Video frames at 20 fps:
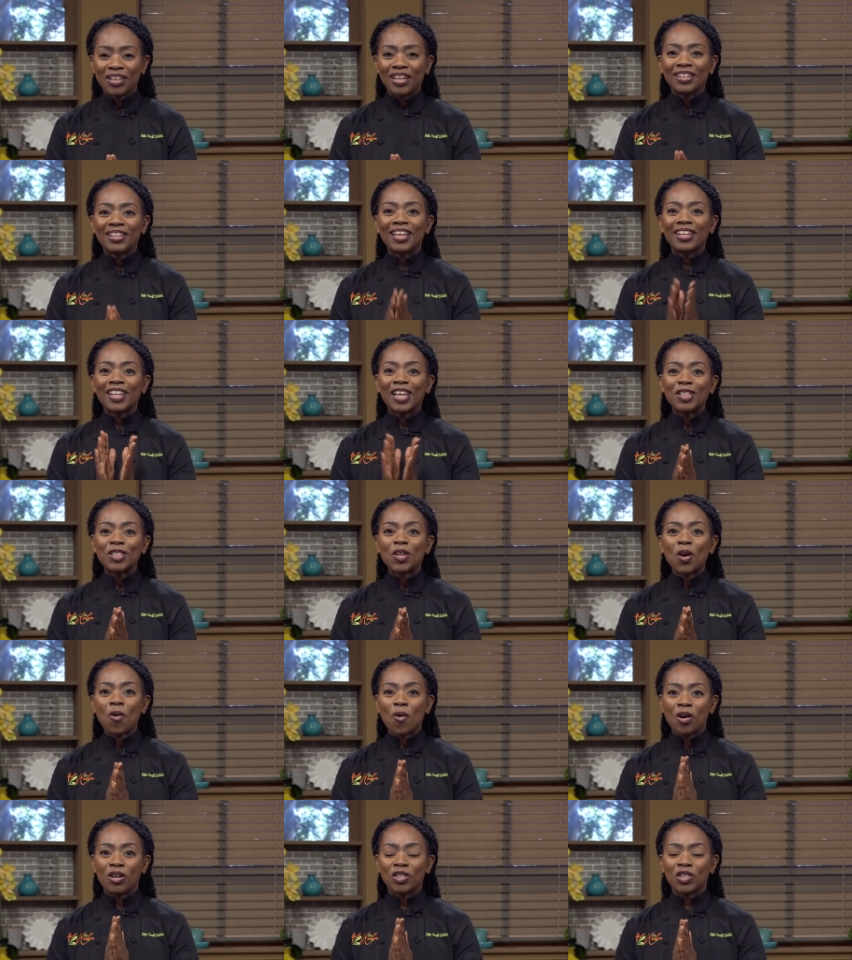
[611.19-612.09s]
Now, Now let's
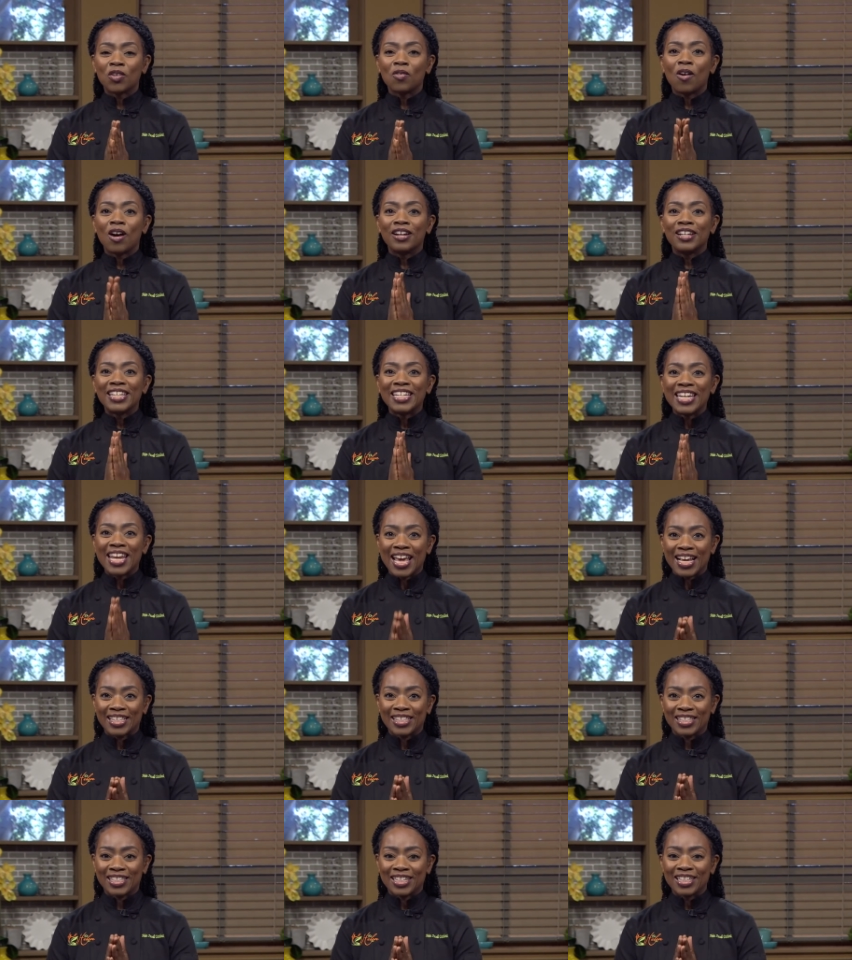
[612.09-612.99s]
go on to our
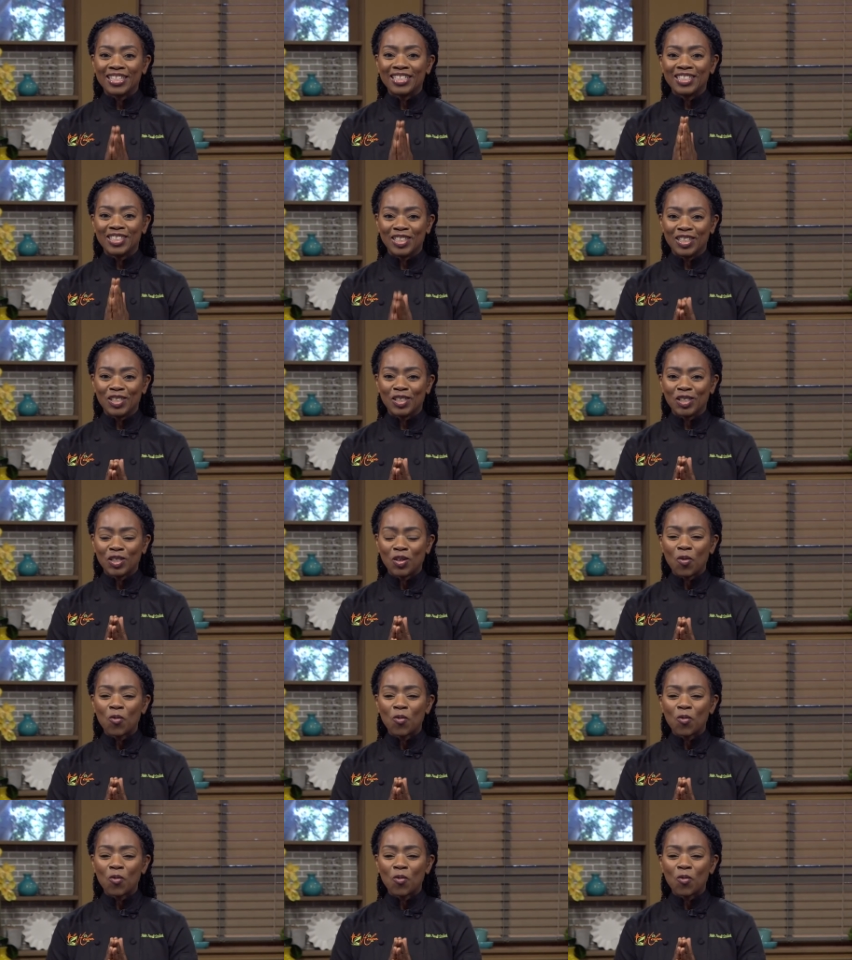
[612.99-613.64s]
next dish.